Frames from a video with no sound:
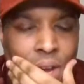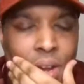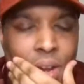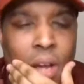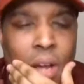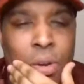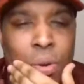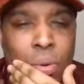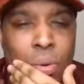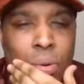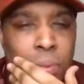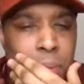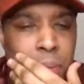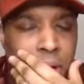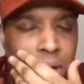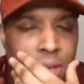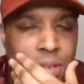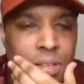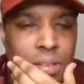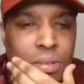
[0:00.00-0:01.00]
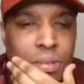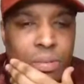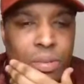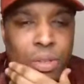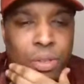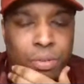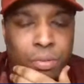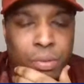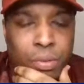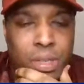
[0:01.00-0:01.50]
Yeah,
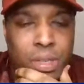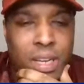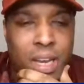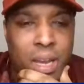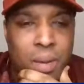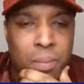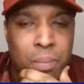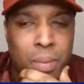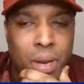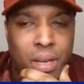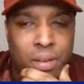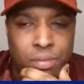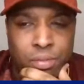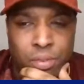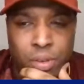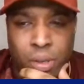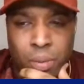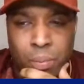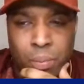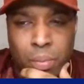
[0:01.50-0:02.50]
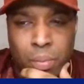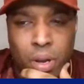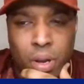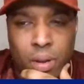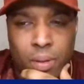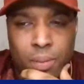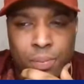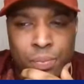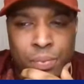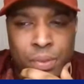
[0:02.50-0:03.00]
yeah. I know about
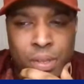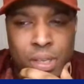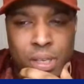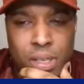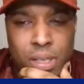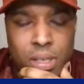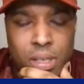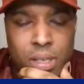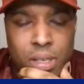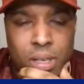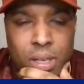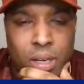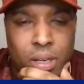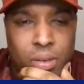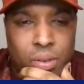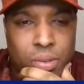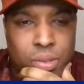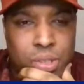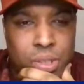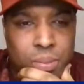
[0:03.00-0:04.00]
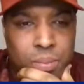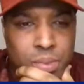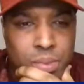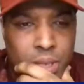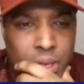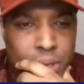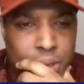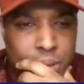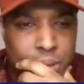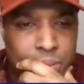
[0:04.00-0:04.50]
the 3-game ban thing,
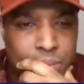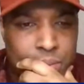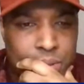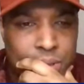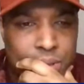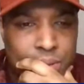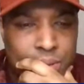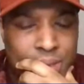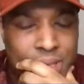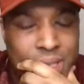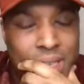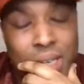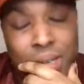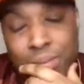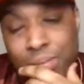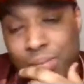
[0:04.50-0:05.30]
but I know